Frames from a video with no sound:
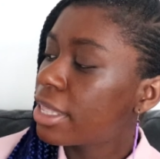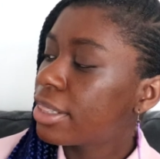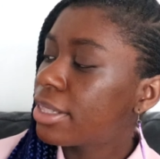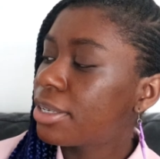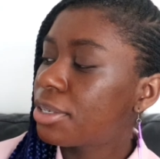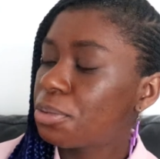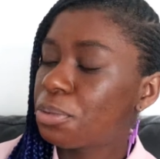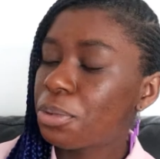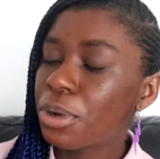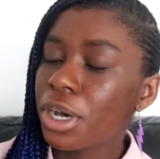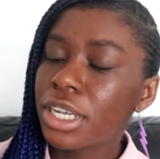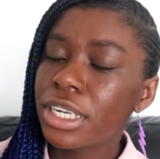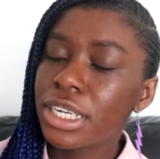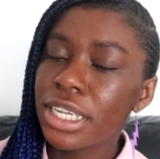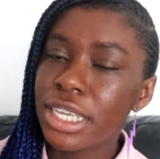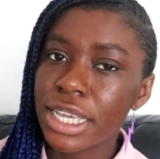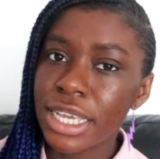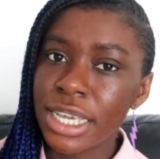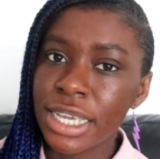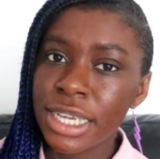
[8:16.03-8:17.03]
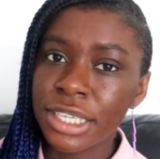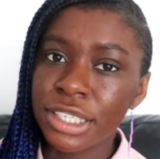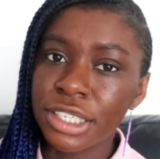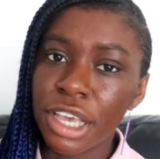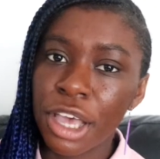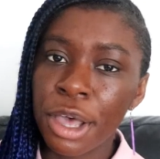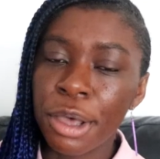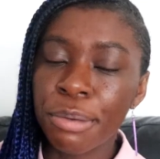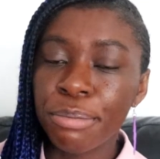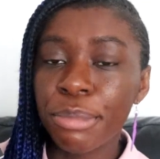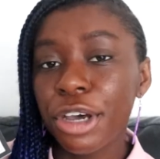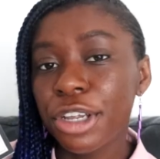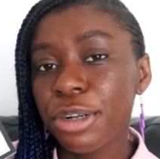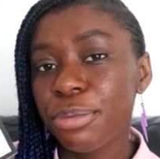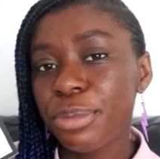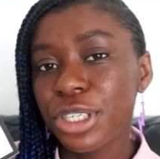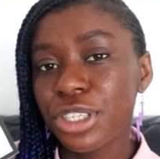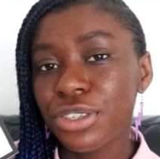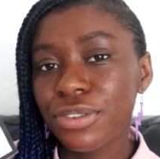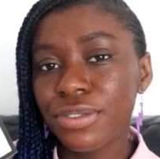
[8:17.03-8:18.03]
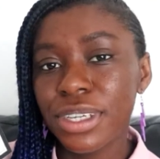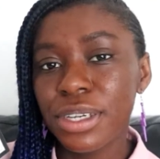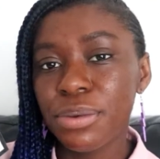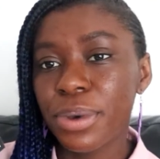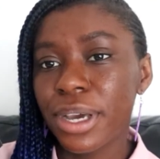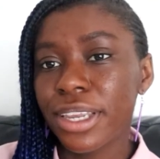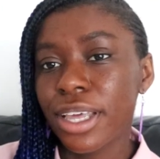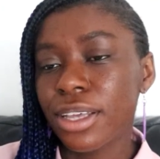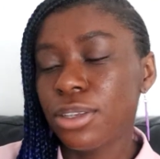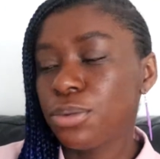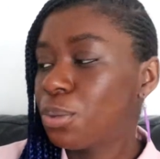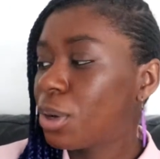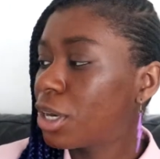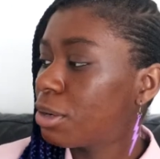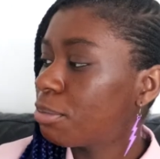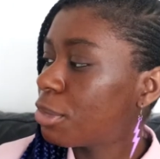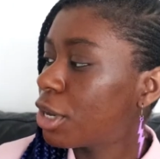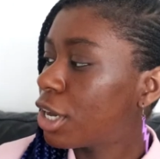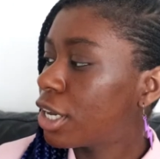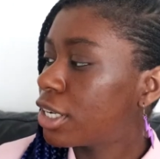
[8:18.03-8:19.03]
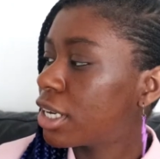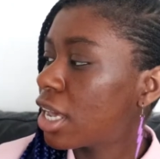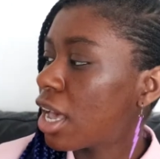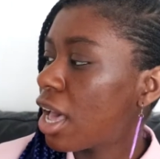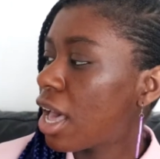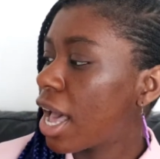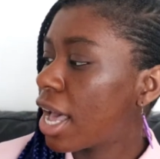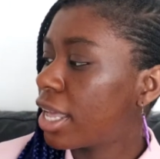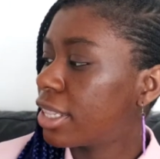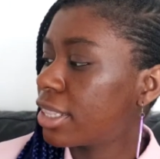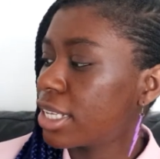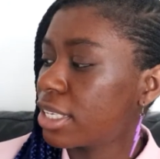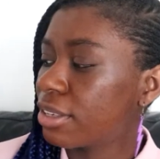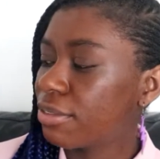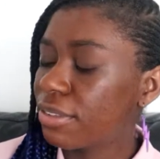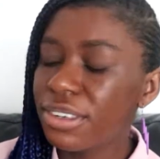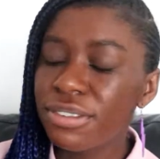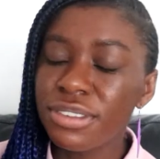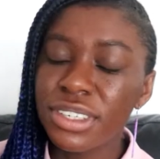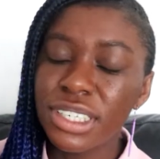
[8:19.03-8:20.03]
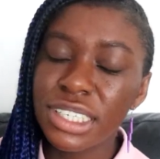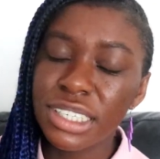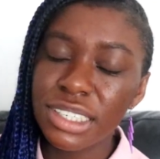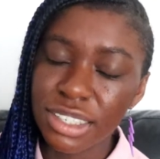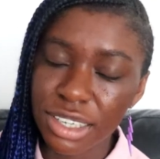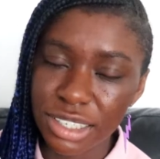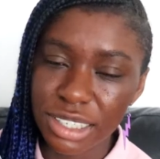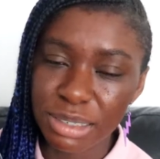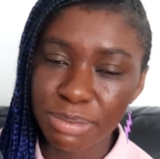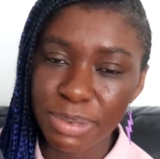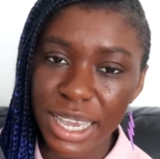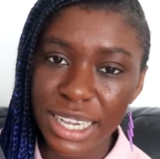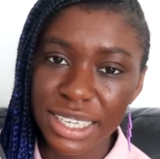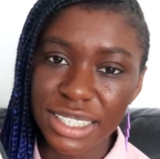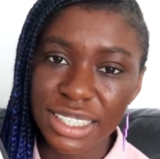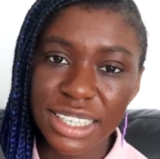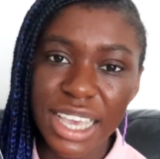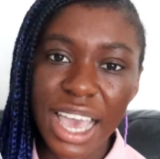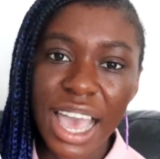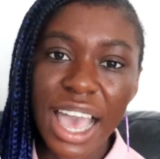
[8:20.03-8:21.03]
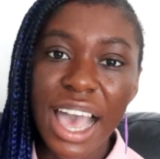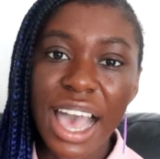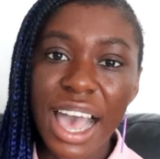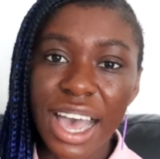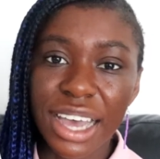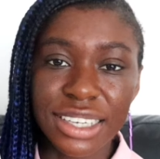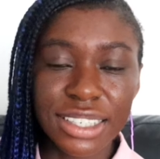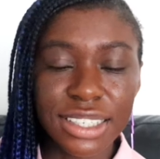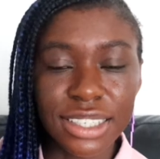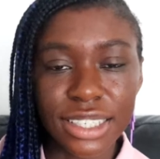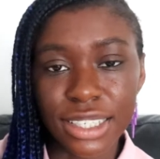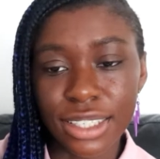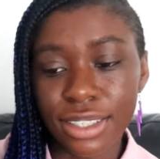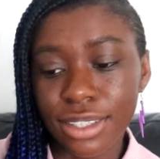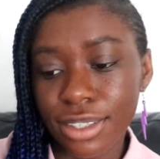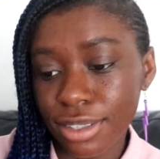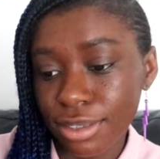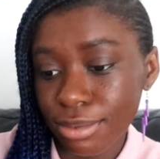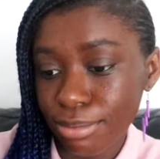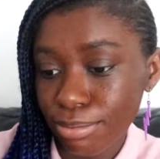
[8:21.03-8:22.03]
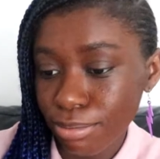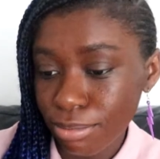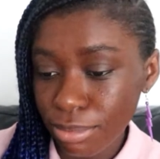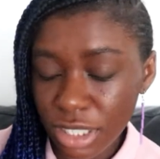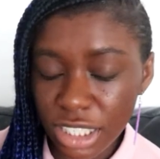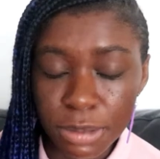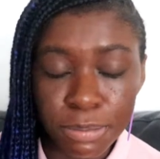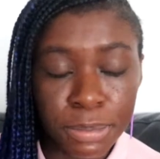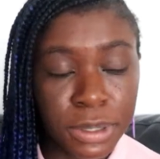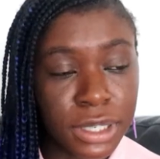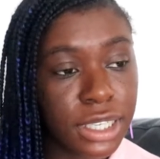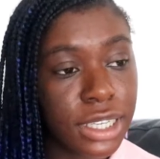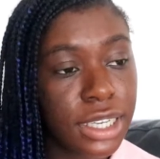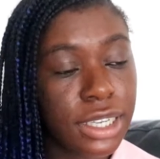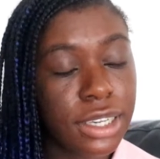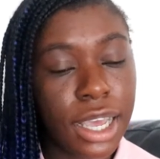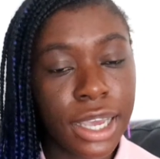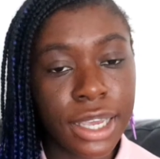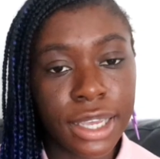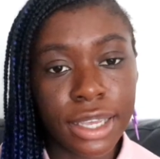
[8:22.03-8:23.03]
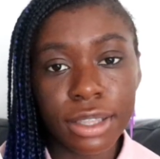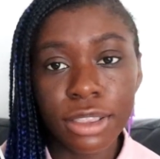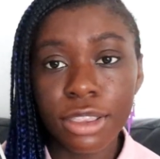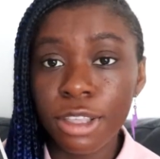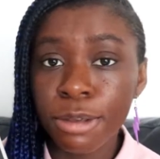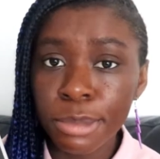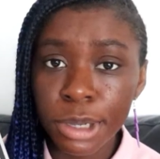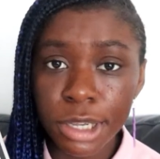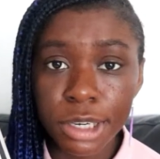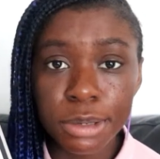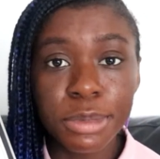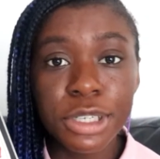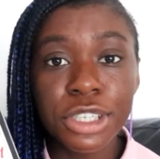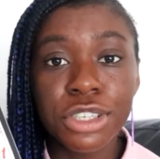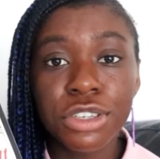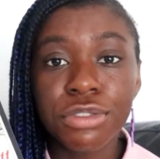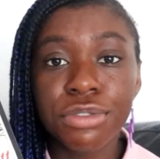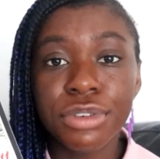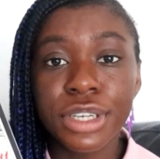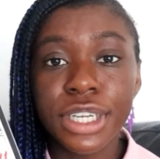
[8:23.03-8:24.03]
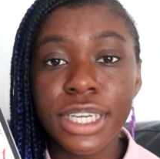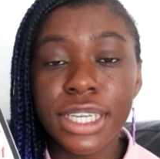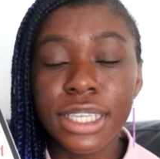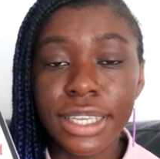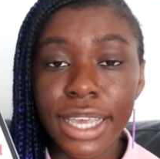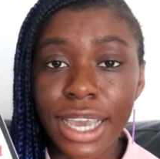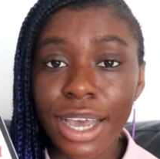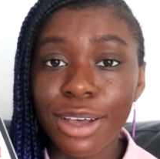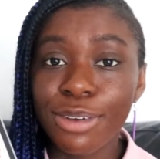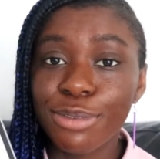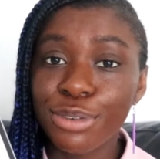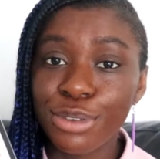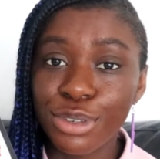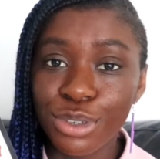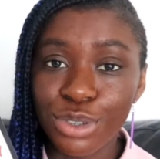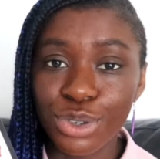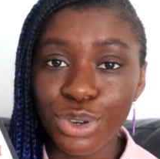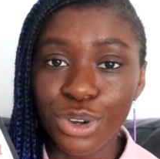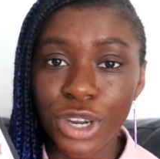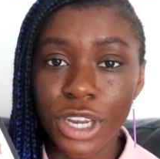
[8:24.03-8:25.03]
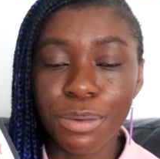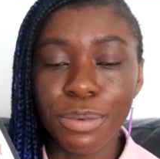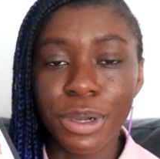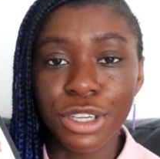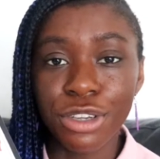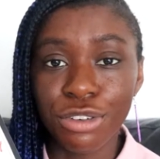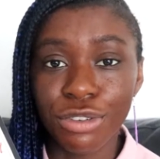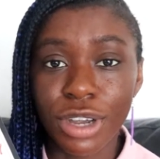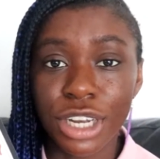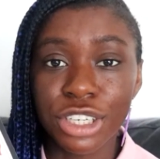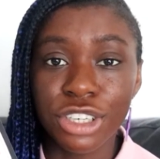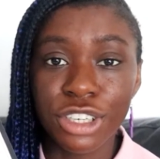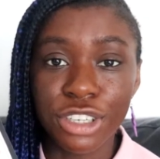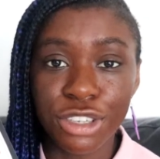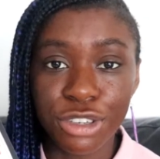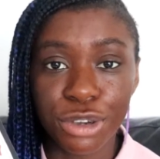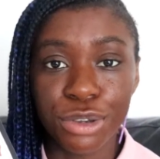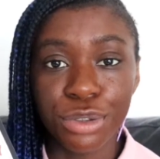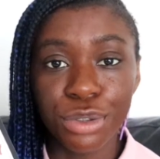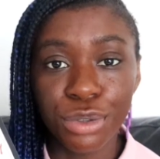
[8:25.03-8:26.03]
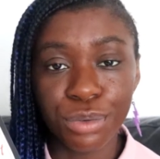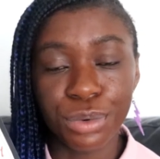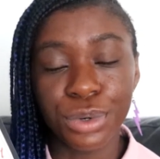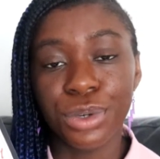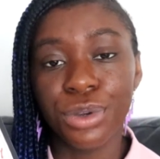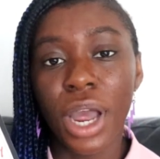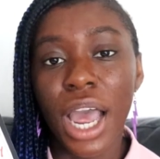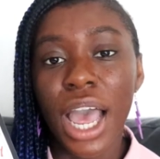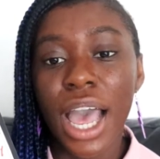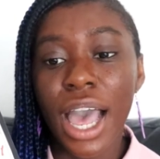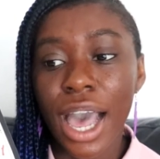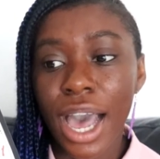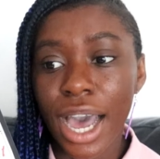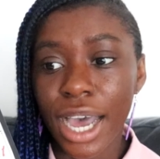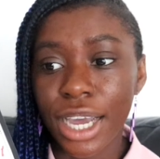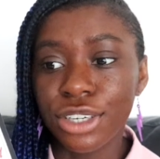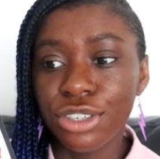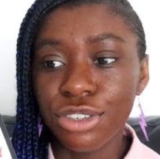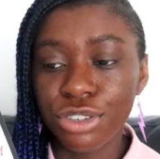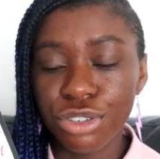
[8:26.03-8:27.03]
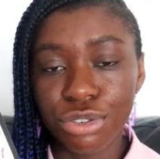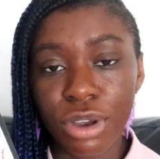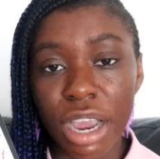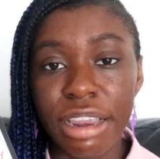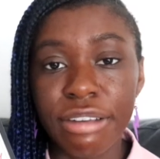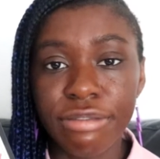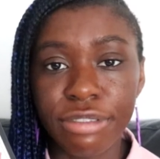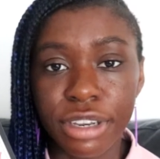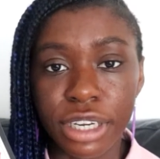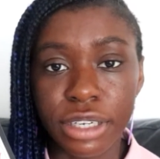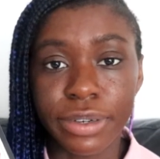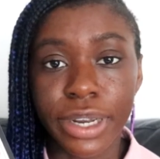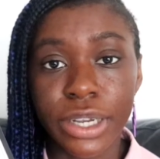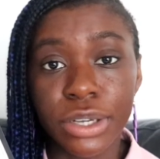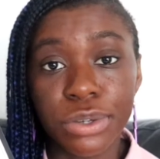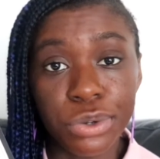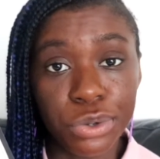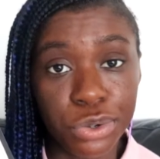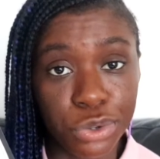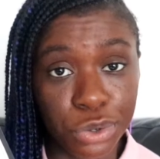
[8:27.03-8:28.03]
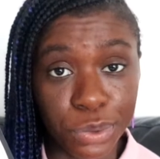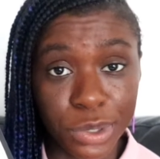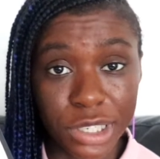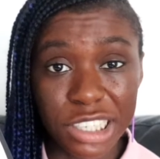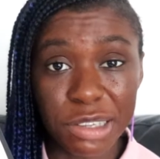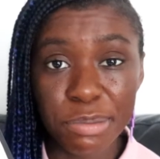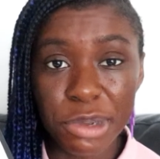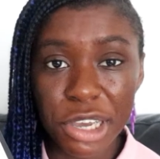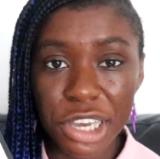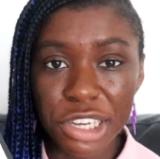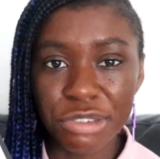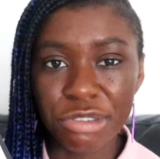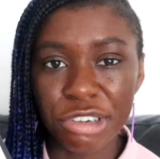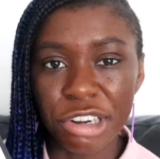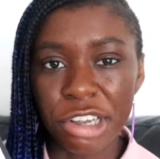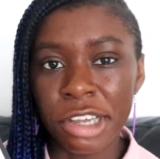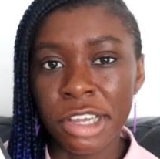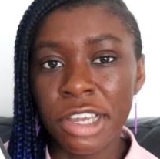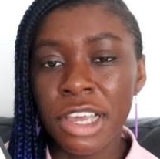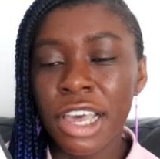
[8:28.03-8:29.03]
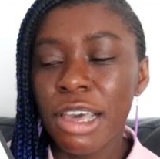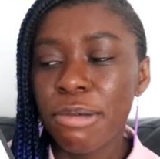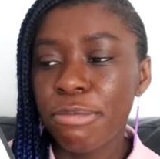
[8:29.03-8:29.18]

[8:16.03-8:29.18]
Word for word: This one is a murder mystery where there's one murder and there's fifteen suspects, and it's typically like the murder mystery layout for a story where you gradually go through and you try and figure out who was the murderer.